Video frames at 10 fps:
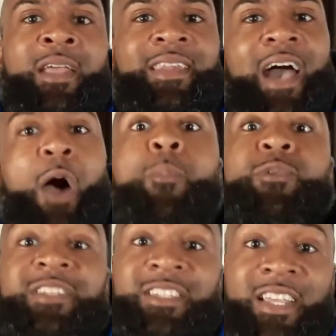Now,
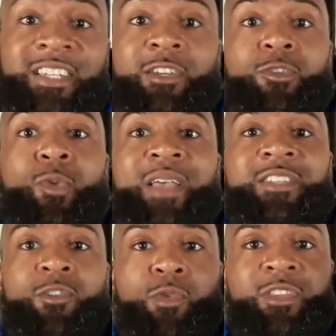presentation also has to
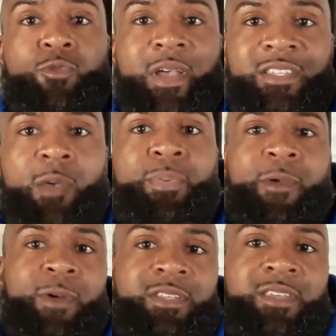do with dress,
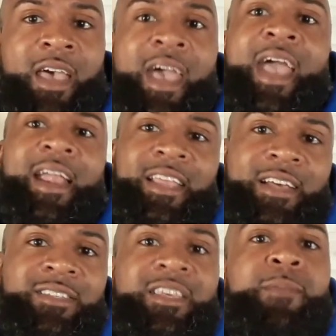appearance, and
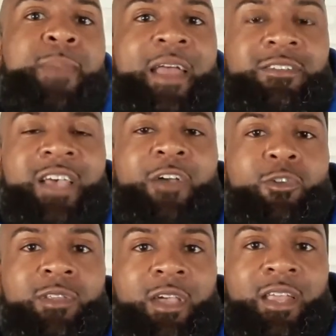yes, it matters how you
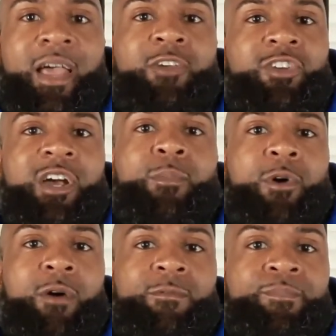look and how you come
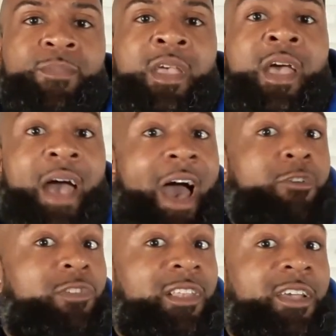off. How
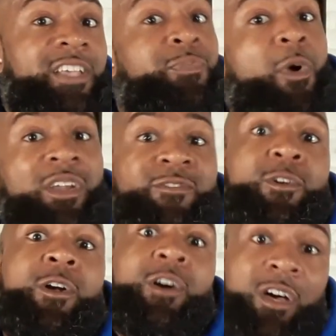you look is part of
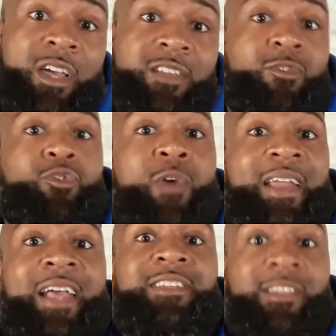your hook, so try
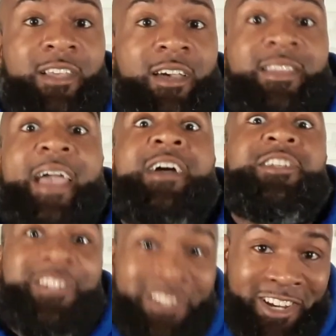not to look like a
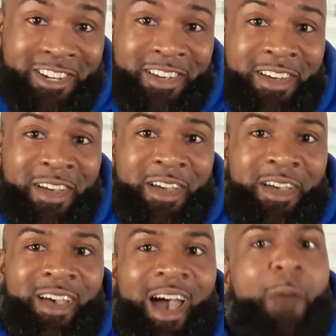schnook.
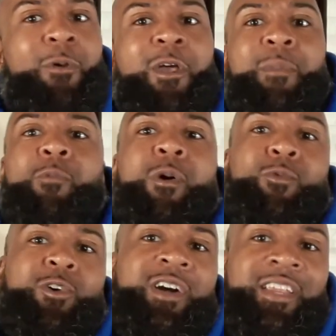I'm wearing my One
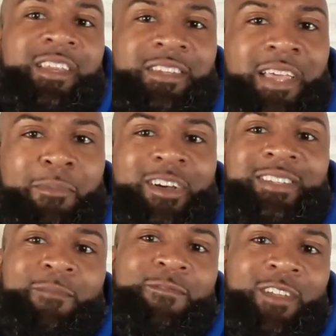World hoodie today because
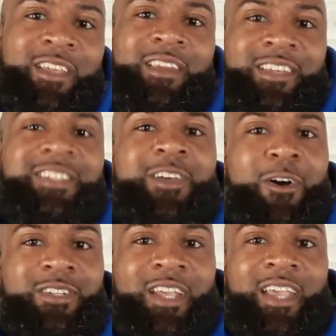I'm feeling
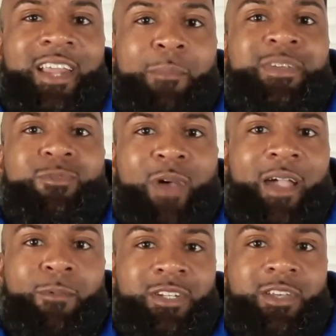nostalgic and I miss
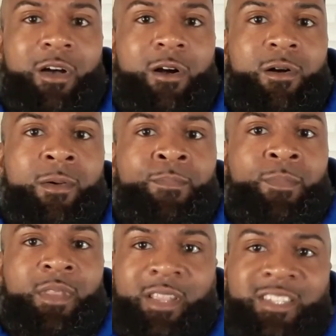rocking with y'all.
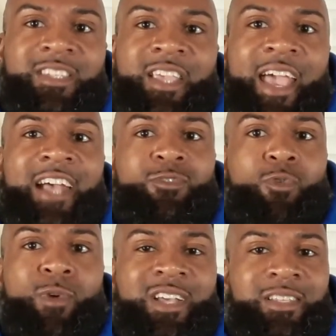This is a
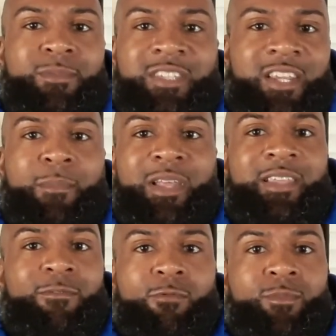casual because I'm sitting in my
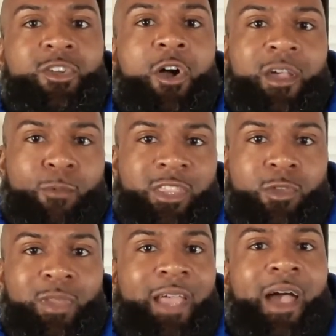living room talking with
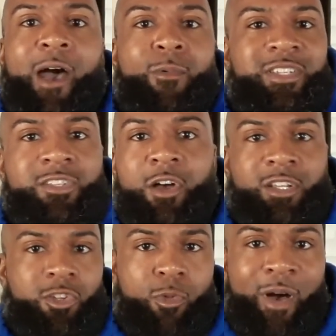you like I always talk
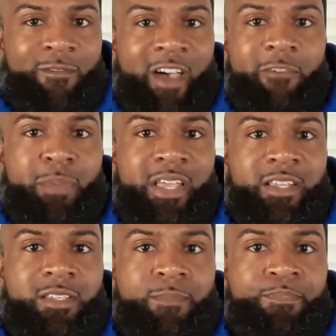to you about 5
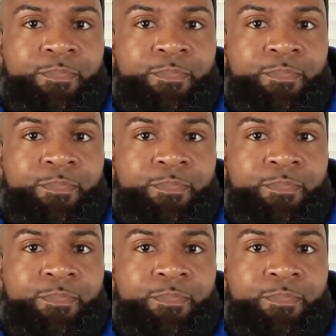Ps.